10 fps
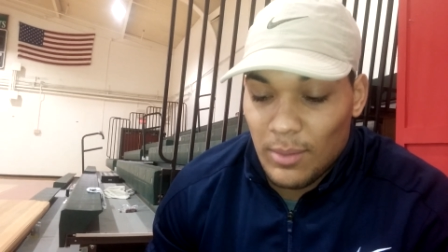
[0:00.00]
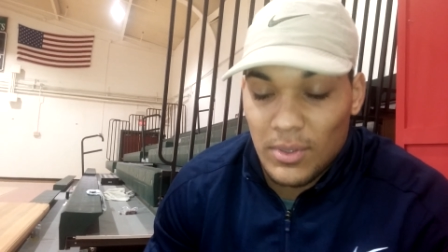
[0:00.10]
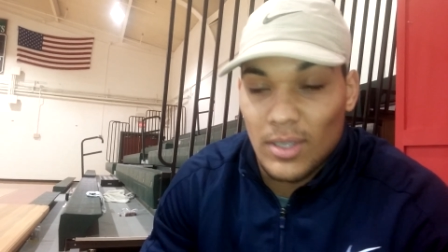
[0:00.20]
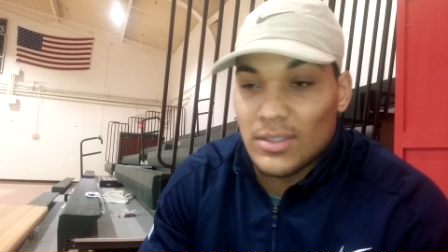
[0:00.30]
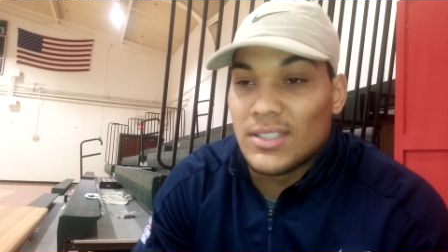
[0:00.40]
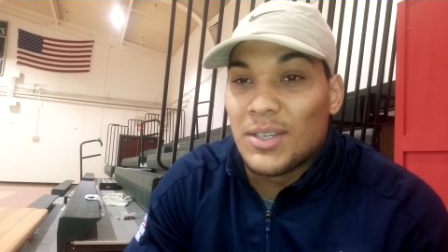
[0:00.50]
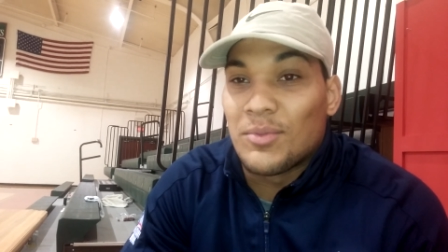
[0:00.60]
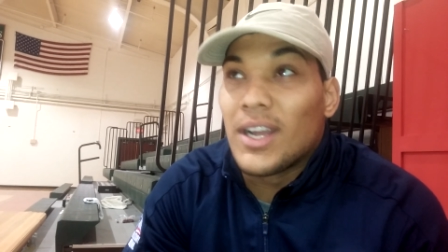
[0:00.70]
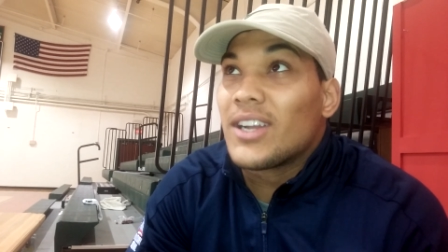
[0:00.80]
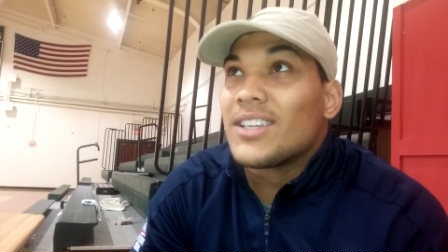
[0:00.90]
I'm close to
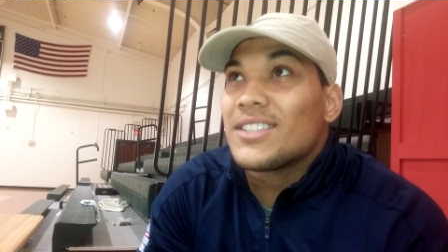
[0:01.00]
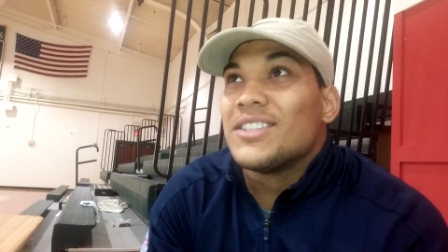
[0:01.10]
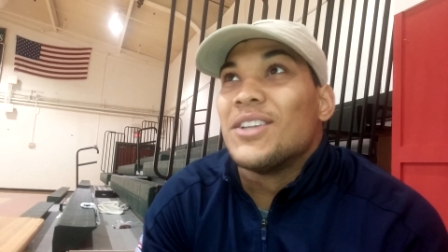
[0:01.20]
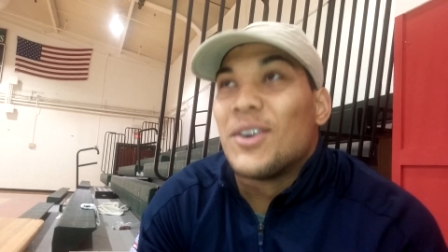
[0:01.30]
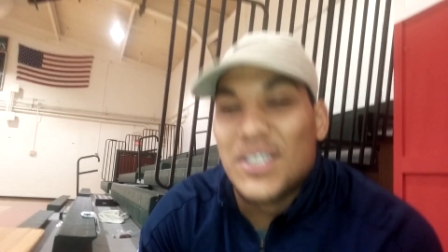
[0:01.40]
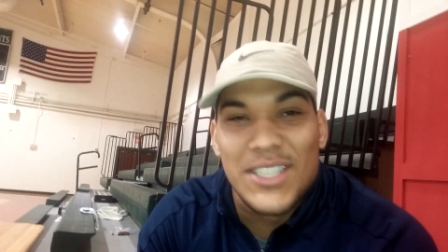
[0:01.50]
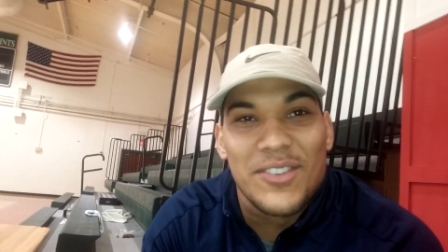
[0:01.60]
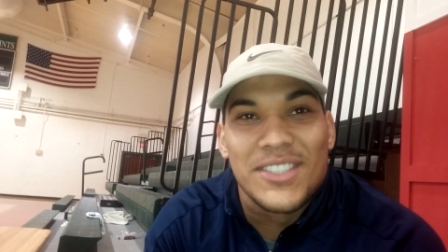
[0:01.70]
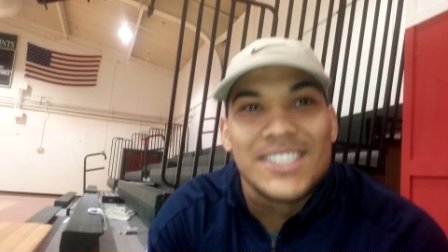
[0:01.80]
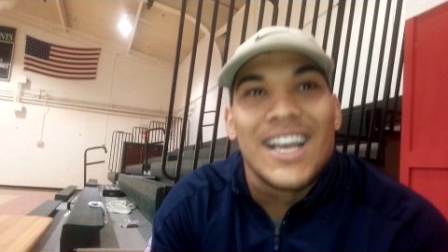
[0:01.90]
some records, you know, on the
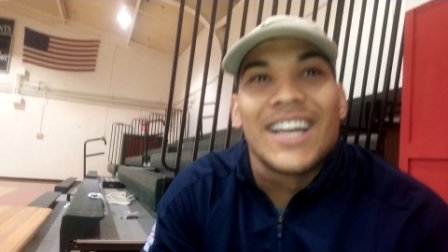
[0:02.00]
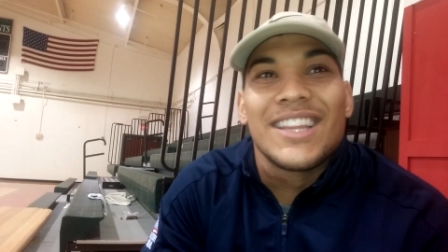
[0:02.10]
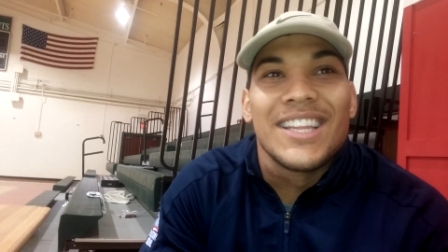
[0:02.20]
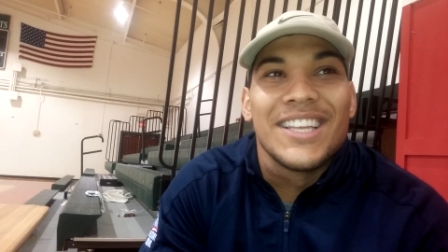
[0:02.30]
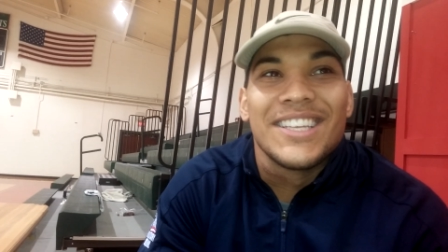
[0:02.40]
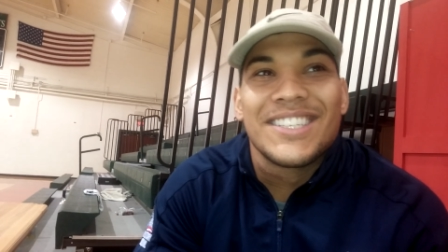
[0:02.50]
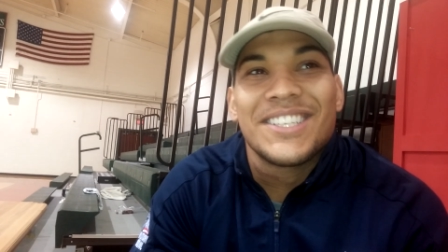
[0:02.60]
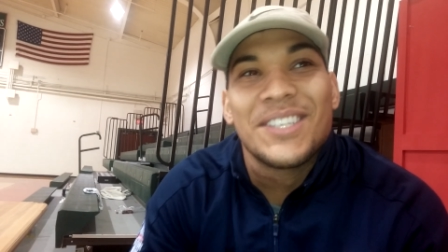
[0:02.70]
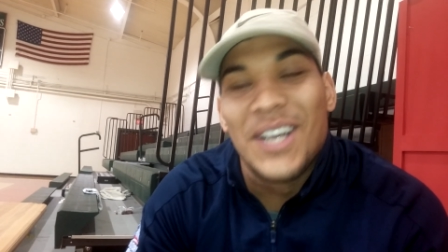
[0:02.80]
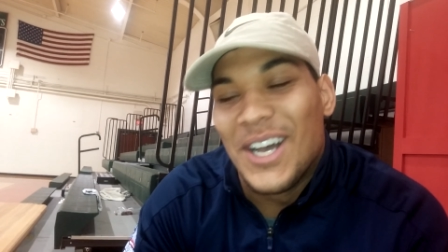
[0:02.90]
selfish shot
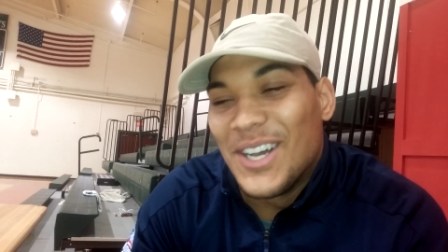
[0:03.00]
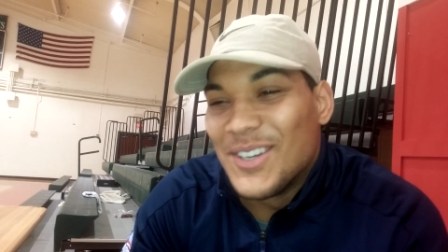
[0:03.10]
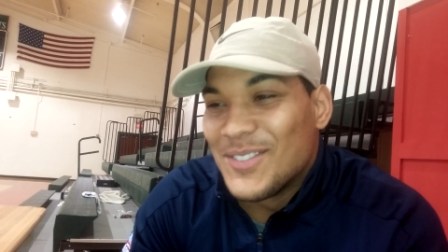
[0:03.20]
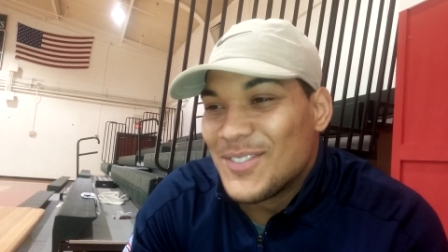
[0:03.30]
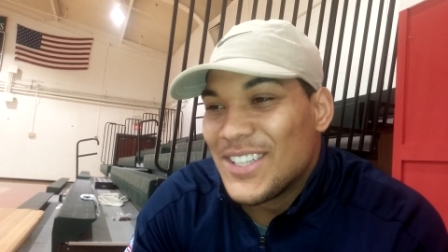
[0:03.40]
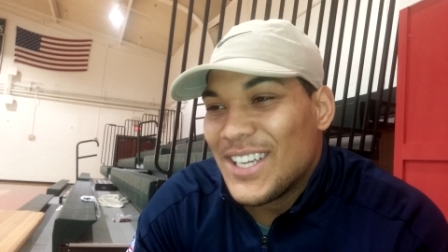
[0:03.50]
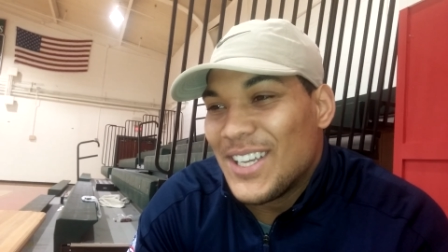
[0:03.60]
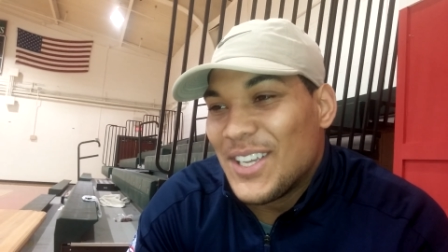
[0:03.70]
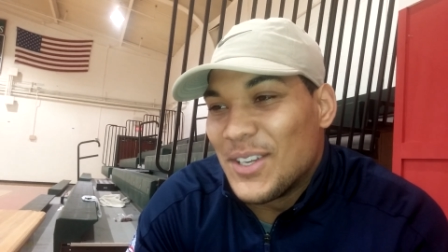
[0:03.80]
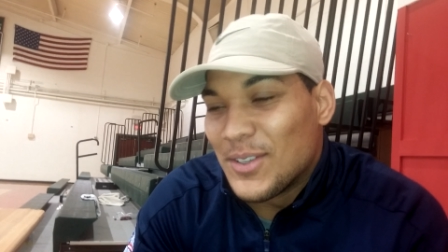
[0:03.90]
things, um,
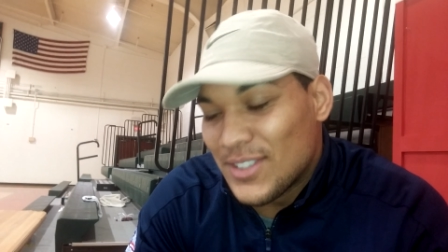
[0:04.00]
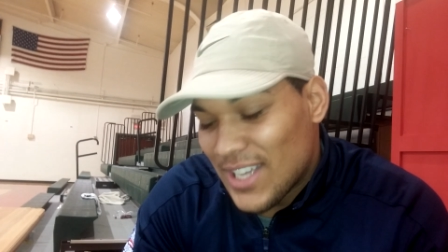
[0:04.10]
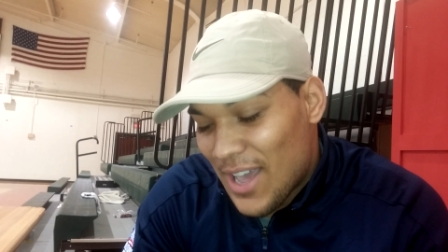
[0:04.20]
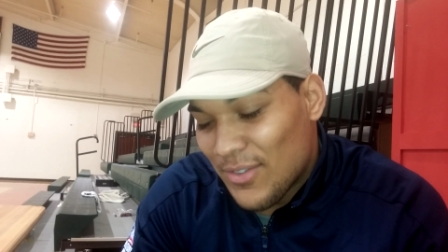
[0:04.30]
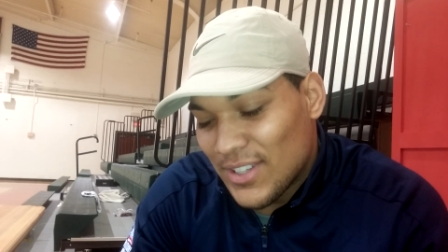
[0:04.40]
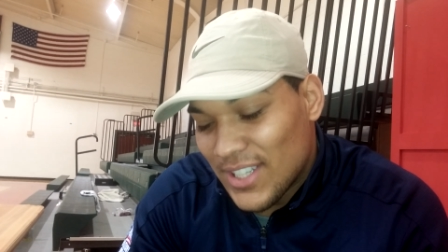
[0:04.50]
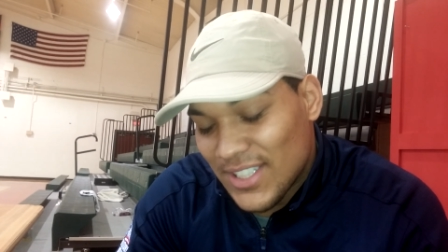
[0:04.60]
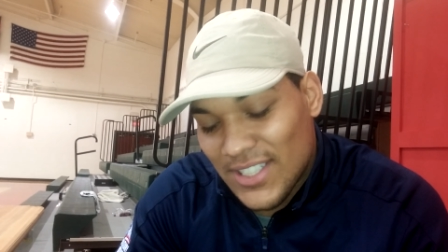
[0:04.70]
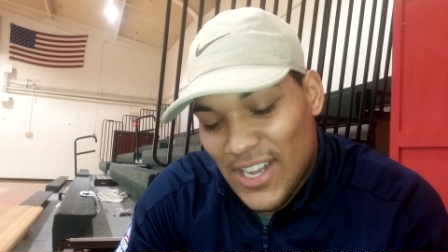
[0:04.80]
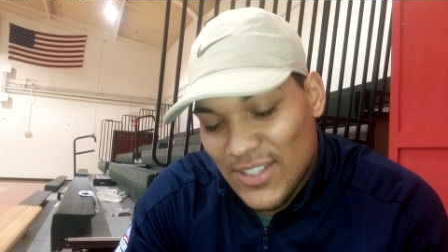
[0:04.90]
you know, tied for the
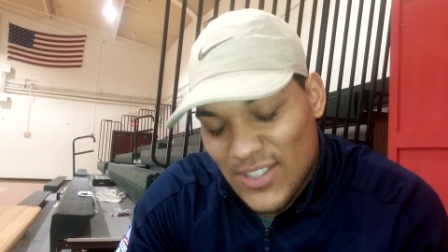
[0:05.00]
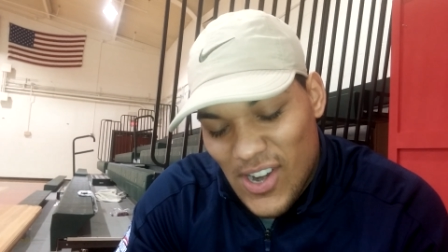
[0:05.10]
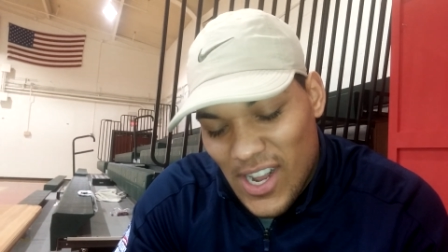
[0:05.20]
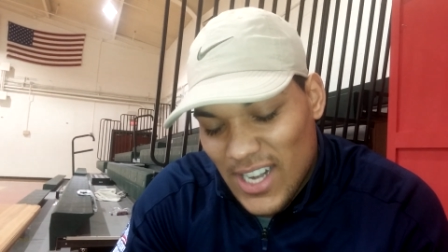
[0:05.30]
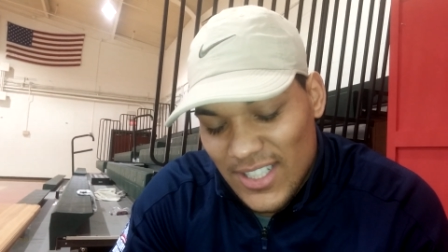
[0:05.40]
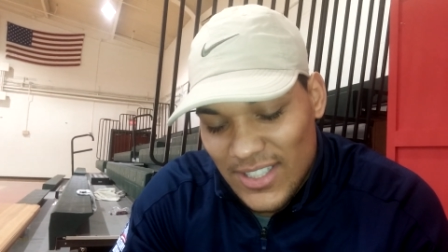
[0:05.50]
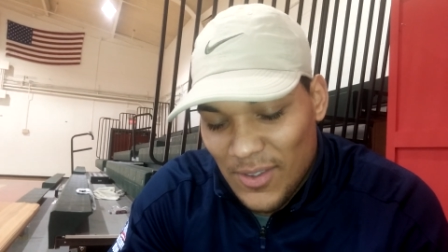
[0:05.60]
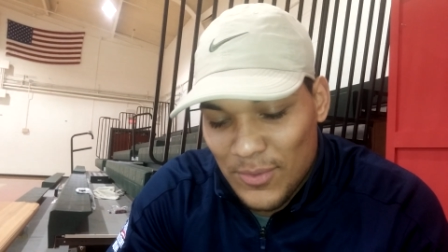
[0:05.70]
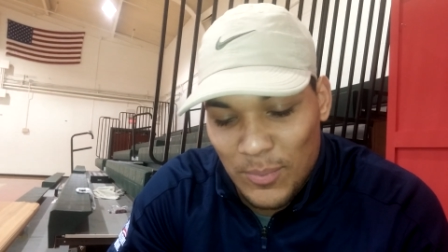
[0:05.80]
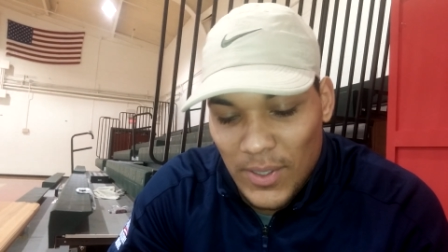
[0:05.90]
touchdowns and all that kind of
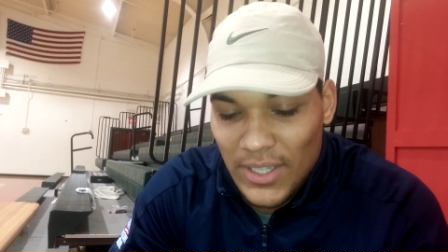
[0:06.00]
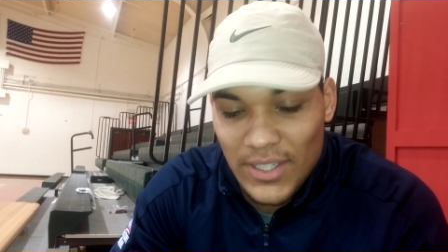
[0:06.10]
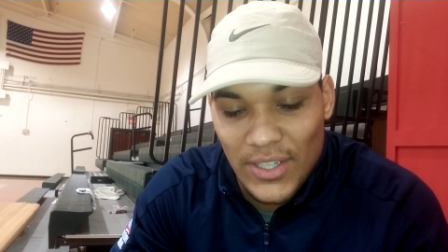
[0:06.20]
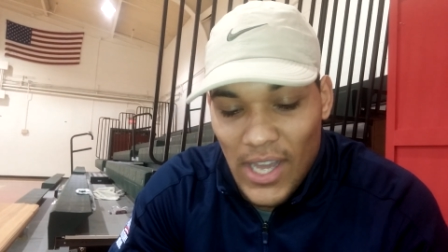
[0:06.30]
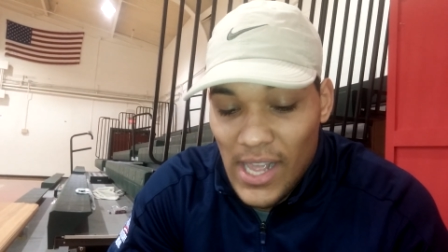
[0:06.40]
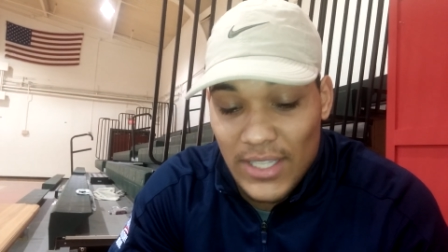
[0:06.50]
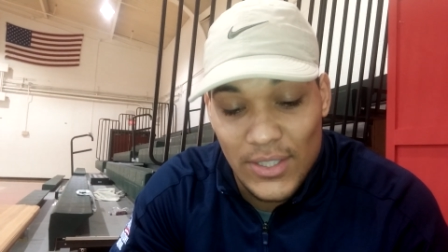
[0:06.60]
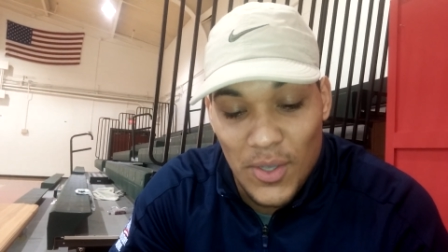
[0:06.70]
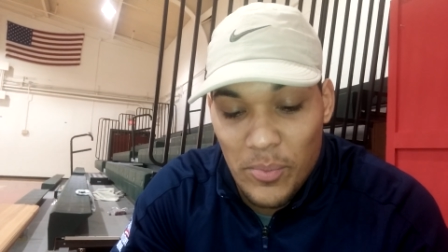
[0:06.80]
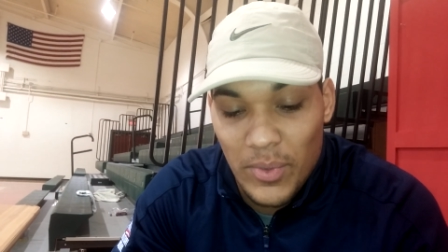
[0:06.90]
stuff. But no, mm-hmm. this
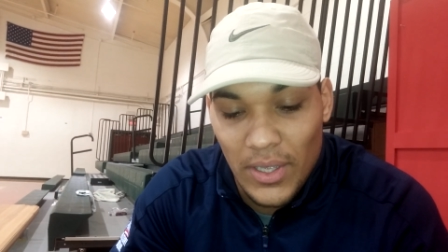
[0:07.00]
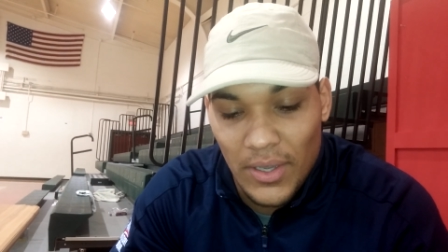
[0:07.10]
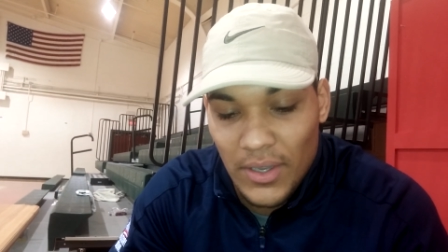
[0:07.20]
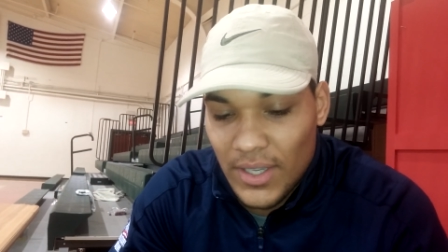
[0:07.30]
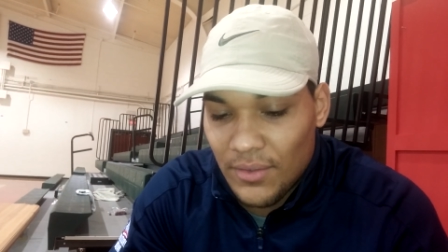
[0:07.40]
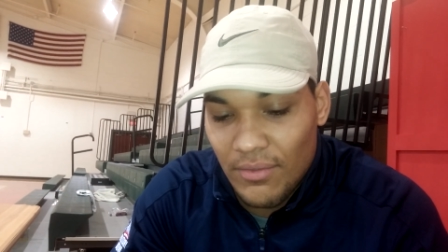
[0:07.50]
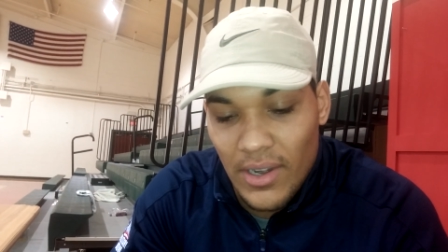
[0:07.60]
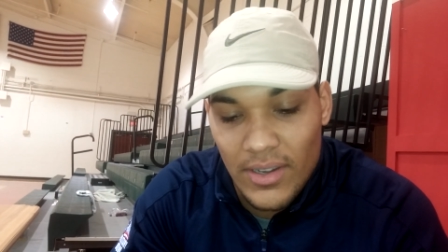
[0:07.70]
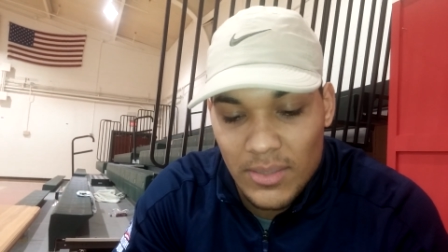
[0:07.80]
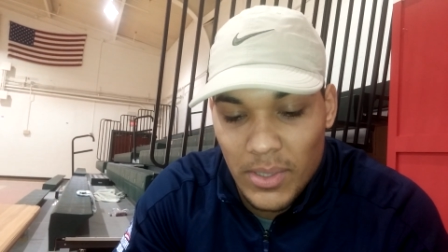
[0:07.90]
is going to be a, a,
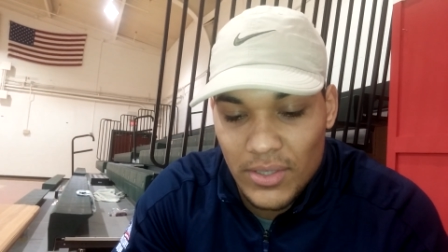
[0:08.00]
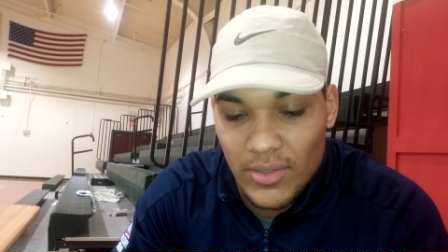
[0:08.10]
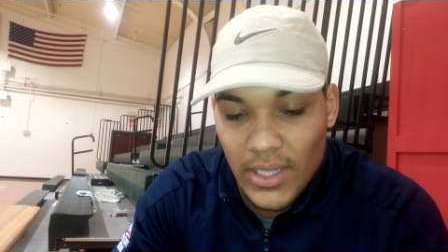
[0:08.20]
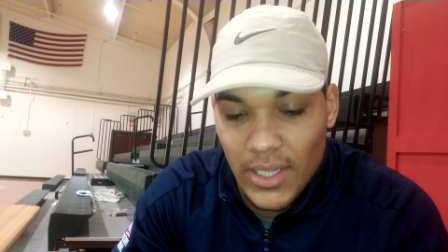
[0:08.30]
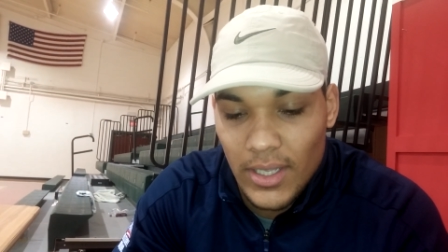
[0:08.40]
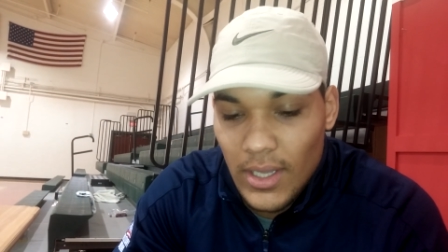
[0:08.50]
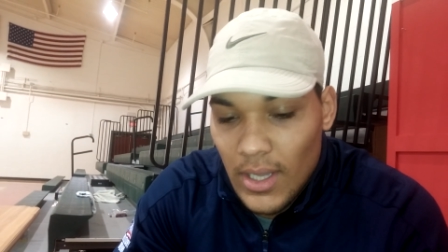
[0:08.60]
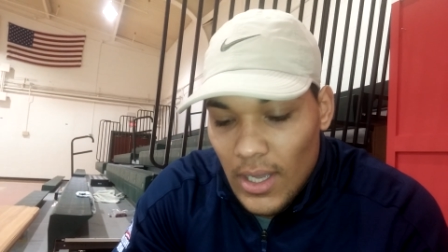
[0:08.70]
very special day.